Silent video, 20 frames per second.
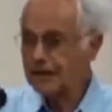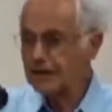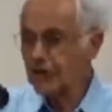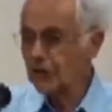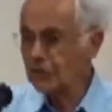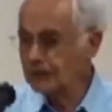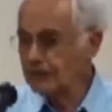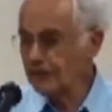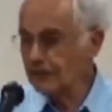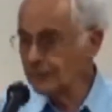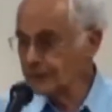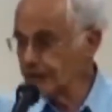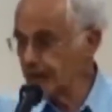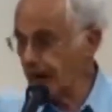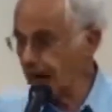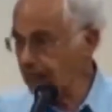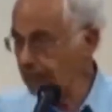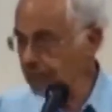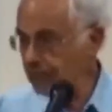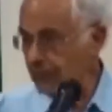we don't
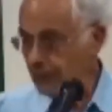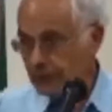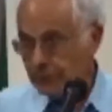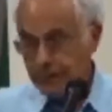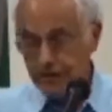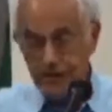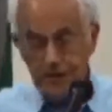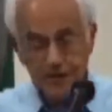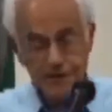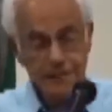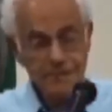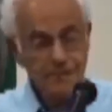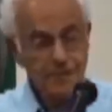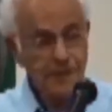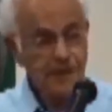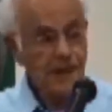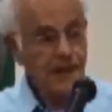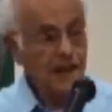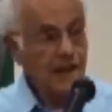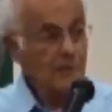have time for Hineni.
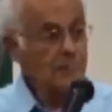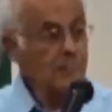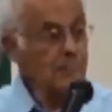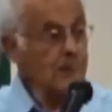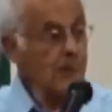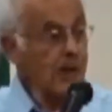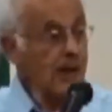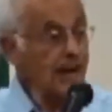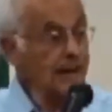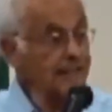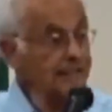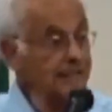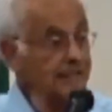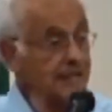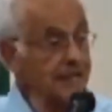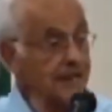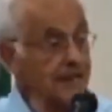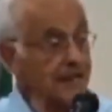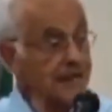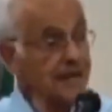But
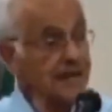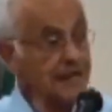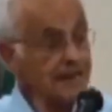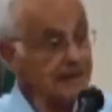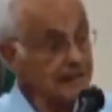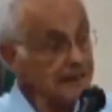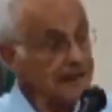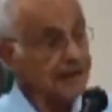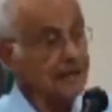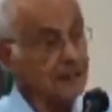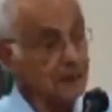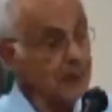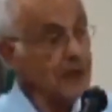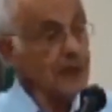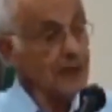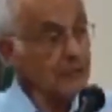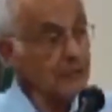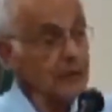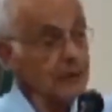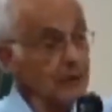
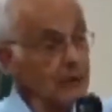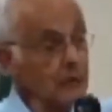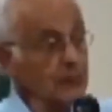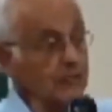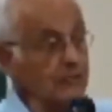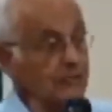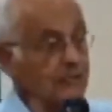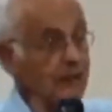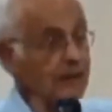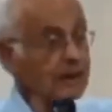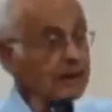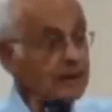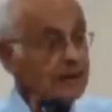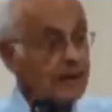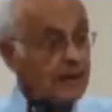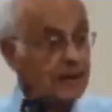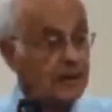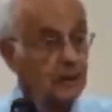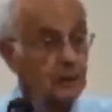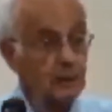we would
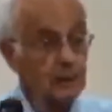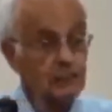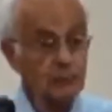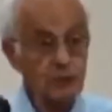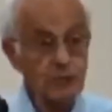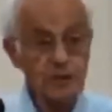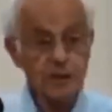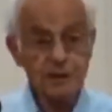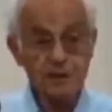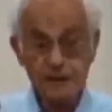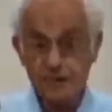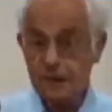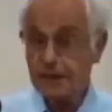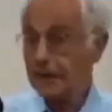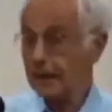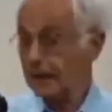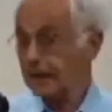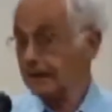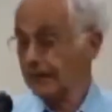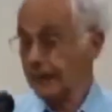say Hineni, which means
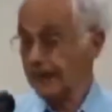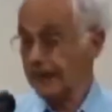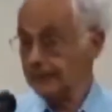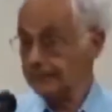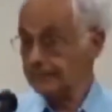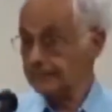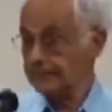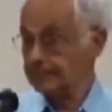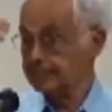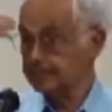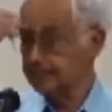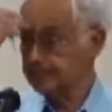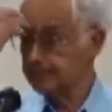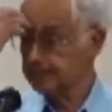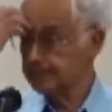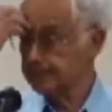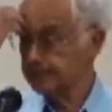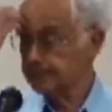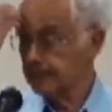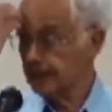here I am.
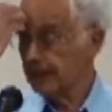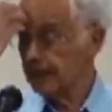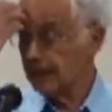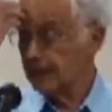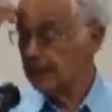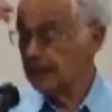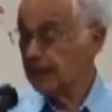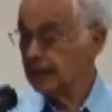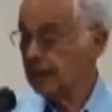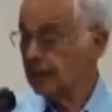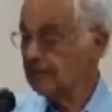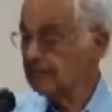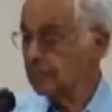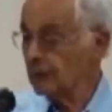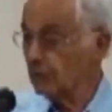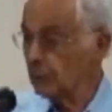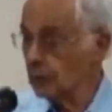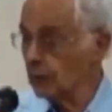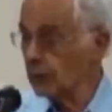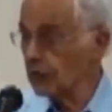
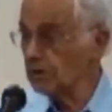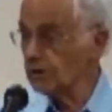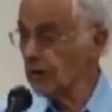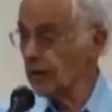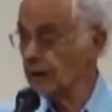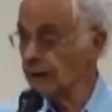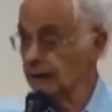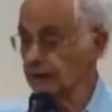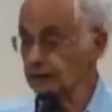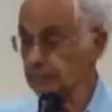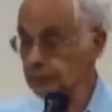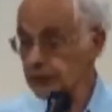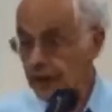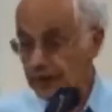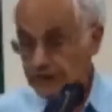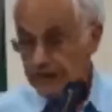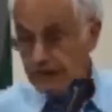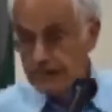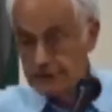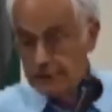It's a word of
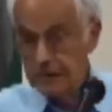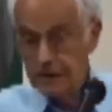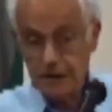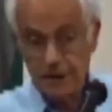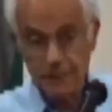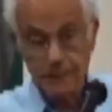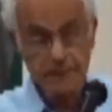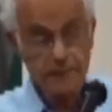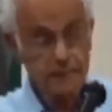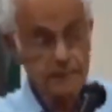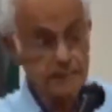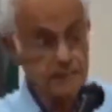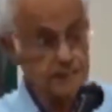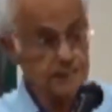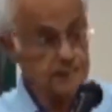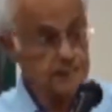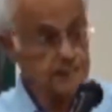presentness.